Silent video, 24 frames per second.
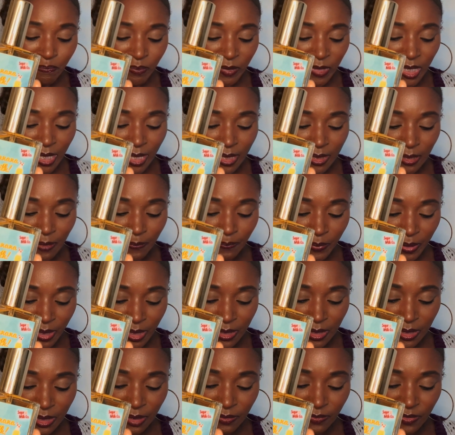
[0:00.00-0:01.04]
and a
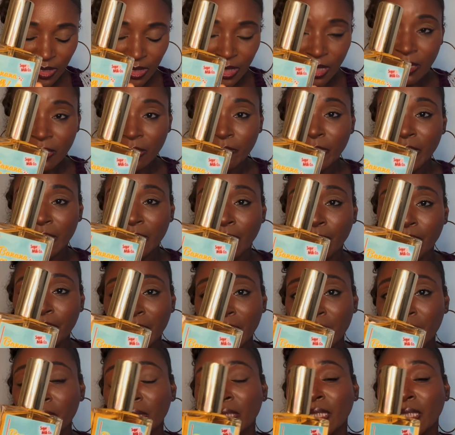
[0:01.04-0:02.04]
pinch of cinnamon and milk.